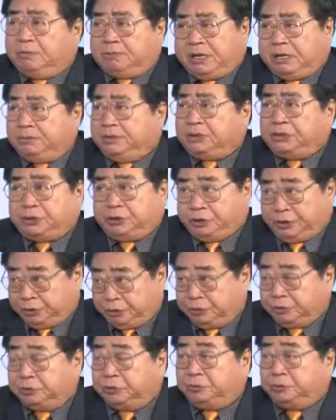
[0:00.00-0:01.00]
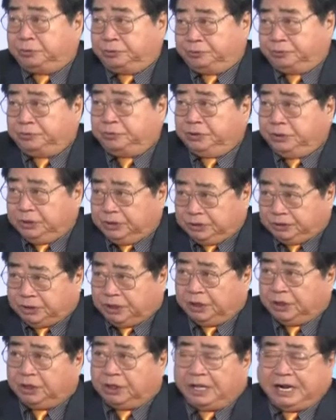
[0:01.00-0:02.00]
baby to you
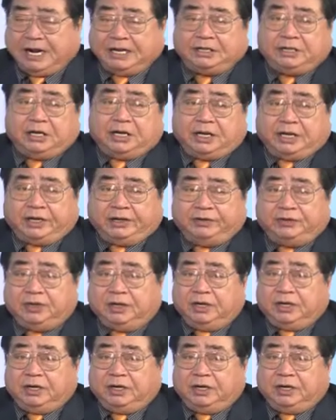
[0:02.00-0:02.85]
single-handedly.